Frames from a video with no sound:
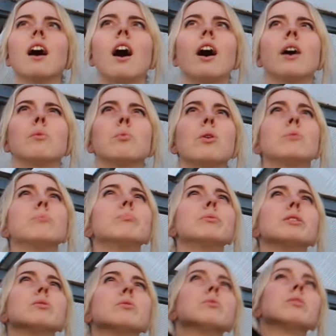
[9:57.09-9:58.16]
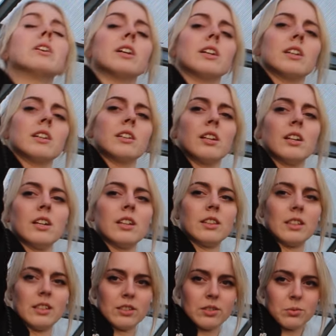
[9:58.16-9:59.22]
I won't be doing
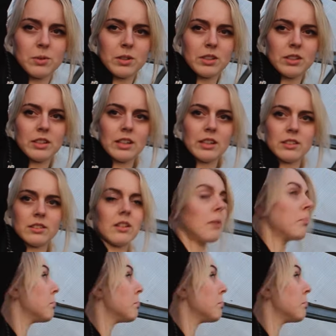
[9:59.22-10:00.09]
this one that is up